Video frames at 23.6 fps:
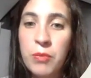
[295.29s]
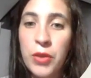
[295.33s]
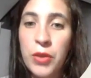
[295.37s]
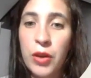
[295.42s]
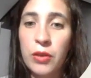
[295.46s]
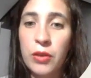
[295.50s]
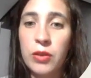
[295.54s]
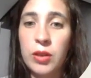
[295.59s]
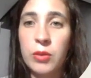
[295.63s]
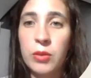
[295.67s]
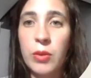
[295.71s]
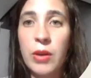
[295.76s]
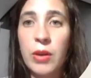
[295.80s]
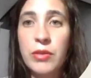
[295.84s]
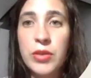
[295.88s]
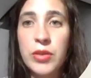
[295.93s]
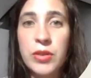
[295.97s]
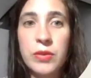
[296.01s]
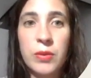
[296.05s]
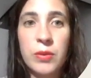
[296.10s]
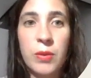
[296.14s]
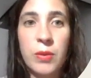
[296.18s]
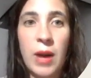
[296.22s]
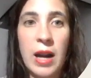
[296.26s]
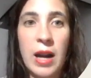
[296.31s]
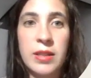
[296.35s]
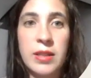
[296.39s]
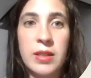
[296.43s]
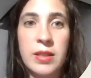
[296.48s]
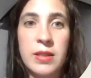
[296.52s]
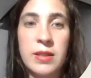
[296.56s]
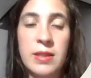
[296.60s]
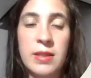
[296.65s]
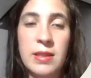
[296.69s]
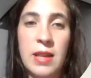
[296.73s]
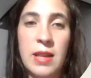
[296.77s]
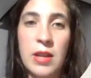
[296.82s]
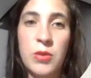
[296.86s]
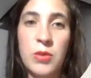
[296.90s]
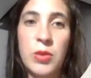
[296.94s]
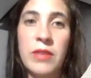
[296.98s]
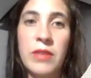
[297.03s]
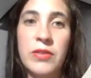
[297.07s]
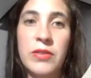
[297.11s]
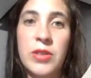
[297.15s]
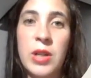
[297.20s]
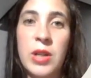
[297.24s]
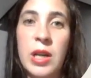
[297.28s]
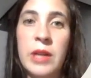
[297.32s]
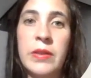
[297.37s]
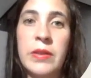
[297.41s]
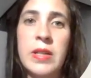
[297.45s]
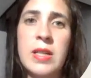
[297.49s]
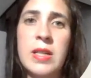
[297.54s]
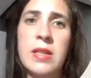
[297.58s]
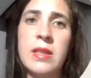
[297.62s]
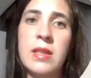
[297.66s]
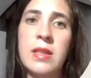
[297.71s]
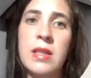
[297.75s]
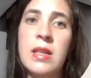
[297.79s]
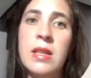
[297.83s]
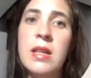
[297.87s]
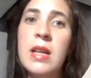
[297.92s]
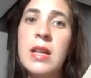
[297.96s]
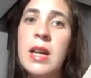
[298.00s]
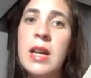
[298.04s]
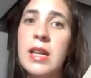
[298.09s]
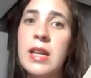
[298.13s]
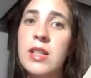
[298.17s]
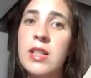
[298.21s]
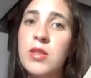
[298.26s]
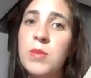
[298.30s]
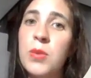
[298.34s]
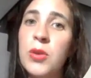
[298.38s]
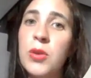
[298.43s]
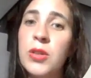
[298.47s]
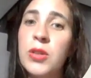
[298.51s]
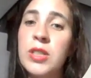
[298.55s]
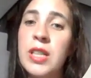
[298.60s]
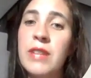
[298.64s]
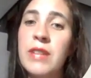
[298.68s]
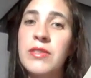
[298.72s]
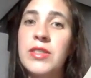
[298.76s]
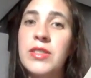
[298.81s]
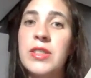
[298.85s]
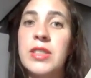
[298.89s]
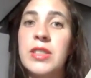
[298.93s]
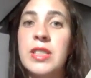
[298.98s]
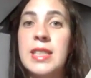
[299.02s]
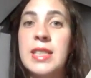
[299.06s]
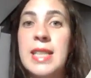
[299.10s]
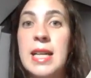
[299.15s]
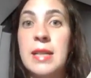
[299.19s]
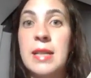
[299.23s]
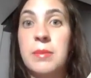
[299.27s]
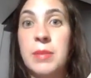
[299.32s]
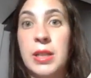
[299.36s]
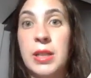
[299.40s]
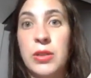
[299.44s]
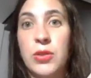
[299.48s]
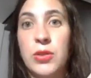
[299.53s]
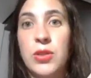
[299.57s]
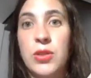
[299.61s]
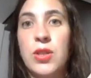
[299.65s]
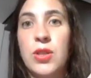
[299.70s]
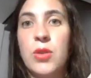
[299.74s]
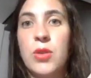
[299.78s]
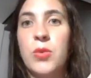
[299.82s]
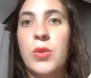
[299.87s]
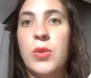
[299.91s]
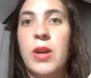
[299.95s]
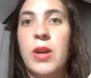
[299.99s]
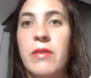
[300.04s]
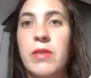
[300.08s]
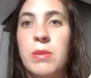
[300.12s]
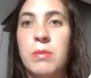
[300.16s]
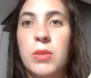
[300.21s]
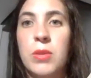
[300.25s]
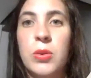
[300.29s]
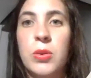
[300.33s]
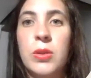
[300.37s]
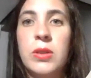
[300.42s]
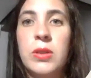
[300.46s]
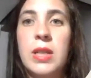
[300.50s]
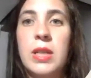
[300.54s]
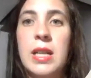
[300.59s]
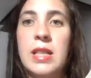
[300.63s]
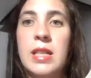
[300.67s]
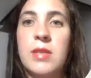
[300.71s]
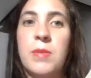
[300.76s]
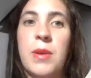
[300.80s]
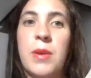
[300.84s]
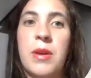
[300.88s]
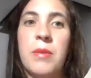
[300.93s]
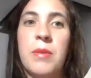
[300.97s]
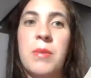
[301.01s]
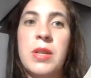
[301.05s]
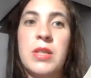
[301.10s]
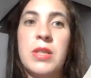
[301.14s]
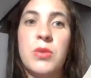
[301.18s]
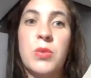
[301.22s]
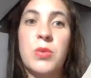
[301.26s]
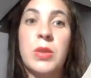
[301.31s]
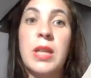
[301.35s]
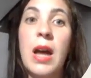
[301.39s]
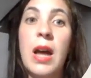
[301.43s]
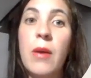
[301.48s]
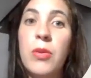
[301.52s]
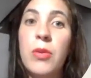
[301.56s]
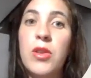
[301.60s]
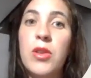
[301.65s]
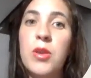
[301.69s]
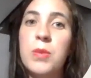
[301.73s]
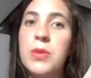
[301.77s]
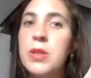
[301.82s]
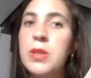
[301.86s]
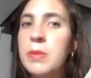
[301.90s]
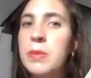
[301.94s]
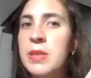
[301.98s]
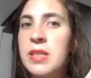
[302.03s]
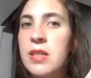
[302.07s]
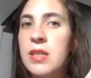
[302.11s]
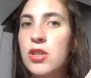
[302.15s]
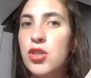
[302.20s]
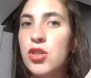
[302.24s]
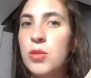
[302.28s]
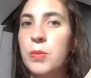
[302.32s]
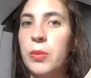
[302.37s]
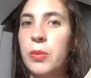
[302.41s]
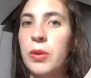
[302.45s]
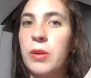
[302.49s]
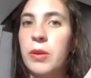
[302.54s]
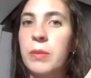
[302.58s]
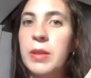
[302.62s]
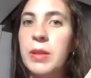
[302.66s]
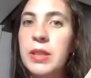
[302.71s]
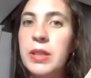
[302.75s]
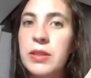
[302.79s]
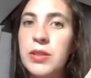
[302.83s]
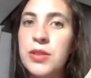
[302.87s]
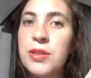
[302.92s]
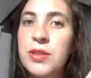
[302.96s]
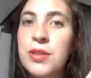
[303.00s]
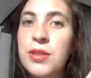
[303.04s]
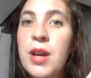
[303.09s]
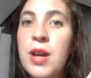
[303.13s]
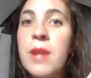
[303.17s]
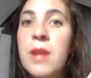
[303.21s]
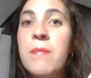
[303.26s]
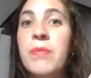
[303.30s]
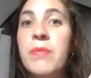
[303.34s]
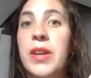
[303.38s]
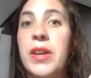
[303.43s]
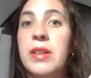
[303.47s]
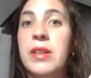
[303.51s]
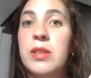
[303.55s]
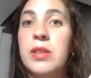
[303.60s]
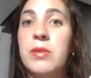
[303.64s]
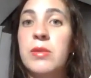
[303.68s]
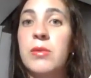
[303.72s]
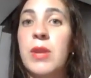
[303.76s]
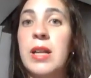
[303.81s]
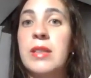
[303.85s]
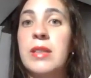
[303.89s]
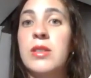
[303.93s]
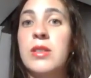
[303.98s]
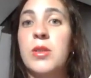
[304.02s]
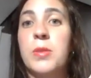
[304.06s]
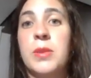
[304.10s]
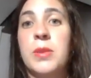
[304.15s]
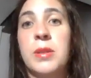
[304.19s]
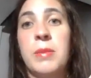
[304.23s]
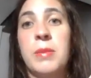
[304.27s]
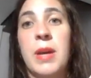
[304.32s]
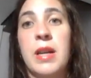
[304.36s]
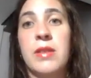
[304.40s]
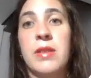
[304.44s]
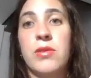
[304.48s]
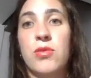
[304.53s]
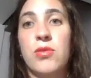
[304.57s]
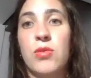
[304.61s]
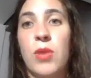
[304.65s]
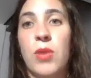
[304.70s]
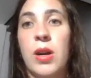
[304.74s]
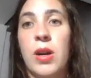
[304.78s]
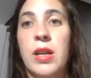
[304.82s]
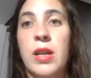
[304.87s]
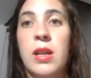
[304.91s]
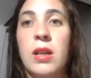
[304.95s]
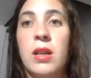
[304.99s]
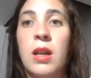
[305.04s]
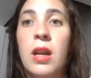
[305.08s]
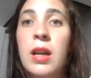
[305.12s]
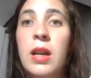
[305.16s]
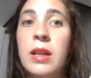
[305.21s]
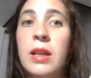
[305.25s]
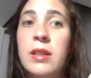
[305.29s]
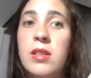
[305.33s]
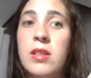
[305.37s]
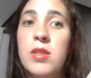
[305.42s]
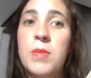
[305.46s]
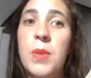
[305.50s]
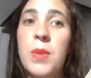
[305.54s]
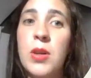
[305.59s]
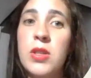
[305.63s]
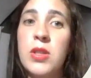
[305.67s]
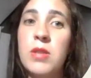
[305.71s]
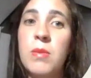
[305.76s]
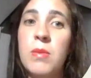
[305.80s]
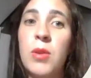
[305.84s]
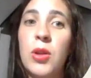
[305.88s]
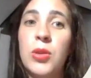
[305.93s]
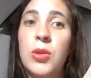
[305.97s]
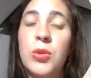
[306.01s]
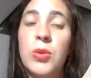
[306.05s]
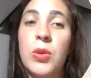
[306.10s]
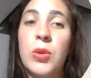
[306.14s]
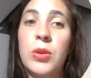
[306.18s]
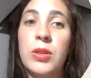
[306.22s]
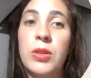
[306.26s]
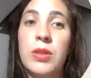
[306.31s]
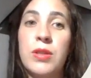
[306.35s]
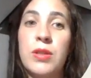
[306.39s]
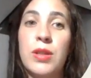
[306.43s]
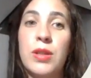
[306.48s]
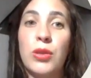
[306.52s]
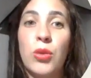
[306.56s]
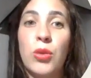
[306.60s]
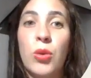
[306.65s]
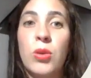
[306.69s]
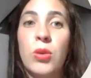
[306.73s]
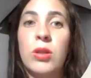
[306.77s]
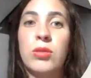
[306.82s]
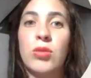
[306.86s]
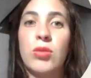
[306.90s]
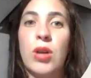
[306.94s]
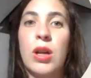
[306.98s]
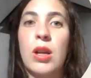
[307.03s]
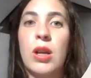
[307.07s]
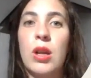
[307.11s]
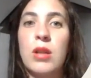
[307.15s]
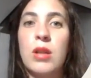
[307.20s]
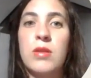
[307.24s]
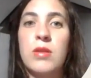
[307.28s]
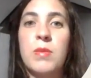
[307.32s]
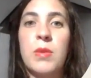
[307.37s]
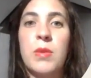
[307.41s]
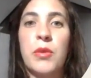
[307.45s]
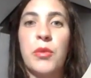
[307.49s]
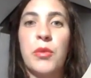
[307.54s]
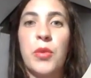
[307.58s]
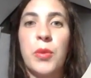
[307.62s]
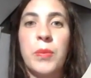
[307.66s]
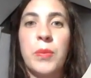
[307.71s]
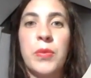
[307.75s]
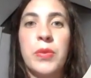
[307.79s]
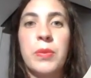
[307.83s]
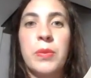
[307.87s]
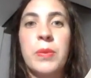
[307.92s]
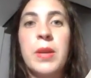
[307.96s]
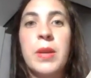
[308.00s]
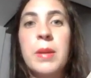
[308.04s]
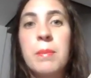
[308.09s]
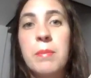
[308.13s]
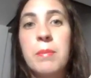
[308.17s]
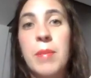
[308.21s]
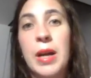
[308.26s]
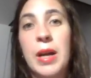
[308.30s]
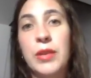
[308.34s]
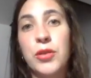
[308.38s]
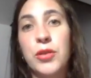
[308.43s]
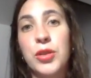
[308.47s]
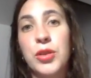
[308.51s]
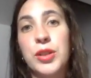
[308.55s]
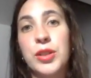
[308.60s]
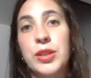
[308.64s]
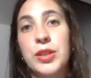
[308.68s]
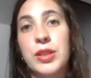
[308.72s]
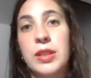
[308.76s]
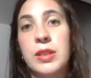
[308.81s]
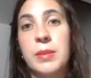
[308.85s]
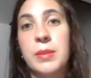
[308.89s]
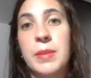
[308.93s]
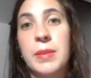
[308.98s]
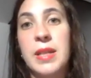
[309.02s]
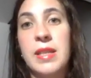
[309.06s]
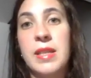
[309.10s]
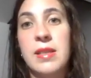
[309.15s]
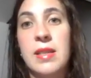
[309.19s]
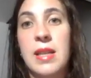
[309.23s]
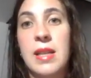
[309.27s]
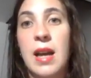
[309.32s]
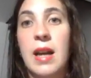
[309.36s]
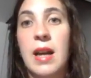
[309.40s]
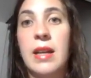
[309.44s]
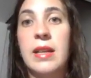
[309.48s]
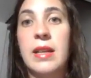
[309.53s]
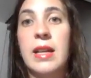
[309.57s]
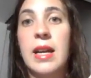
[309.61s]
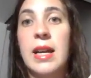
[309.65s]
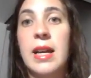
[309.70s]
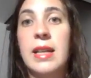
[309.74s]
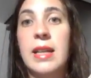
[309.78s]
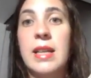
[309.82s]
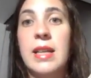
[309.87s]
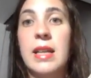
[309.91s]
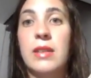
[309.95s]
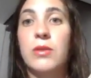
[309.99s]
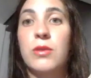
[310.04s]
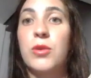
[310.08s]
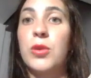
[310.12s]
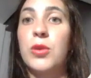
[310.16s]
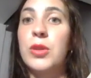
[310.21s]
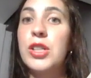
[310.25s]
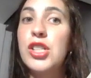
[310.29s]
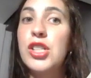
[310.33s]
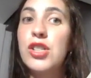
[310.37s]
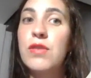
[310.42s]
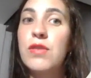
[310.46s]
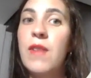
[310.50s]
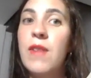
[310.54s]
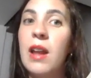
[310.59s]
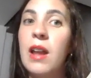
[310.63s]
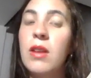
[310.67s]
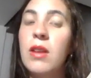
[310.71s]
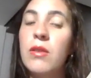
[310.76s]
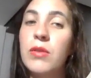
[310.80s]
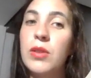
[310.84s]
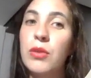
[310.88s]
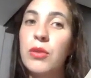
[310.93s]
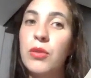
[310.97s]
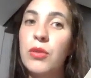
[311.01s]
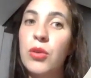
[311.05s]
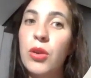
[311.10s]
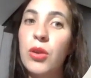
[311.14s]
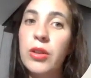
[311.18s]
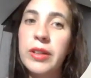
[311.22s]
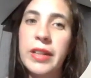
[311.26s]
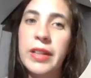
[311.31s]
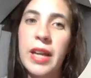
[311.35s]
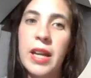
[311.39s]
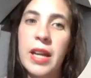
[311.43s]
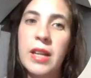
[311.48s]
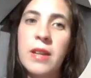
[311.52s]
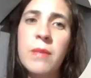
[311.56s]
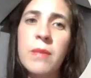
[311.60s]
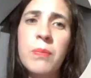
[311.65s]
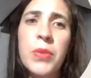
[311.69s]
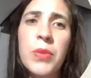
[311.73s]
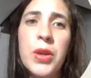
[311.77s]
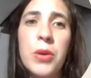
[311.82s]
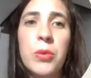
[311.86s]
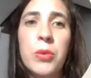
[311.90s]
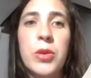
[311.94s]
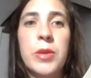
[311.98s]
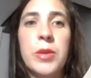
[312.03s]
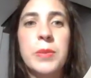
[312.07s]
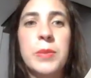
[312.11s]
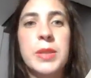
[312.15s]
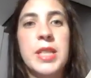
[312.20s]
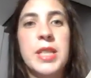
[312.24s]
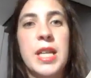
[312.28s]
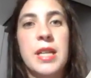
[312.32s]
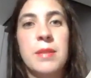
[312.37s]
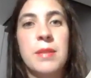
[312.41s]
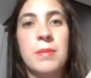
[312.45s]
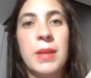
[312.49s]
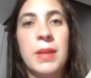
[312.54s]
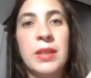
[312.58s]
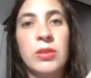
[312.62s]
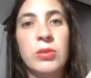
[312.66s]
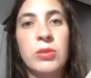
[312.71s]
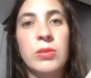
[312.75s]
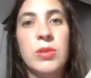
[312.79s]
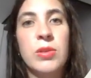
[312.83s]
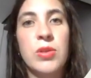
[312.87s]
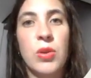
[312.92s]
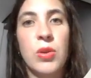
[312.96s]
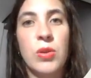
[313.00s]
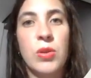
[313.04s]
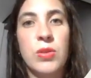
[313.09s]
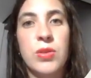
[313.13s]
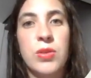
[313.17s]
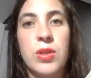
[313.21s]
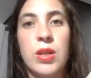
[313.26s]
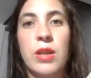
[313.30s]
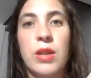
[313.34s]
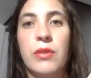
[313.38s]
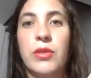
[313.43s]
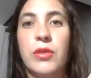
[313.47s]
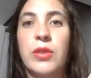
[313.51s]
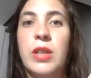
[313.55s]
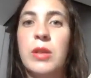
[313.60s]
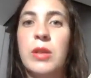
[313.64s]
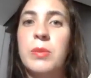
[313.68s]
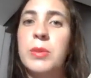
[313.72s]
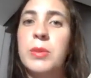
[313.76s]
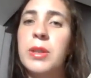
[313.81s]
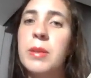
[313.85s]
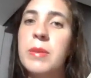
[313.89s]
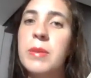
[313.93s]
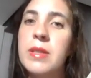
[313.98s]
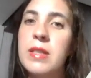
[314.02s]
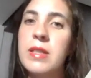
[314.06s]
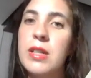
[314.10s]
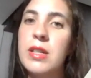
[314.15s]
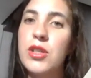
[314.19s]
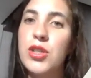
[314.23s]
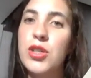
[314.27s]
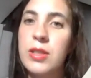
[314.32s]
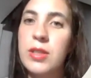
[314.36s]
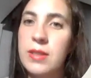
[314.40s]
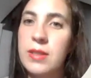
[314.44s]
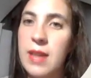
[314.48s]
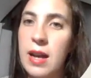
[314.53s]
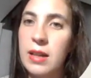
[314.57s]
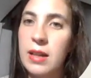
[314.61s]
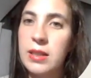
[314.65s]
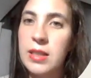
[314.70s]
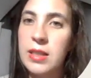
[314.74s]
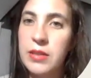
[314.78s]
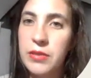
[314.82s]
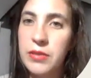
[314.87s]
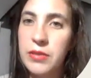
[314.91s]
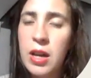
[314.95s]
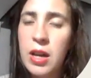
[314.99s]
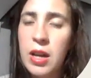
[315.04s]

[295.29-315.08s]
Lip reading: On the graph on the right, instead, we have the areas explored after 10 minutes. We have blue the experiments without the optimization parameters, and in red the optimized trial. It is possible to notice that all trials perform better than the baseline, and that for each value of the floor gain, we obtain better results if the optimization is active.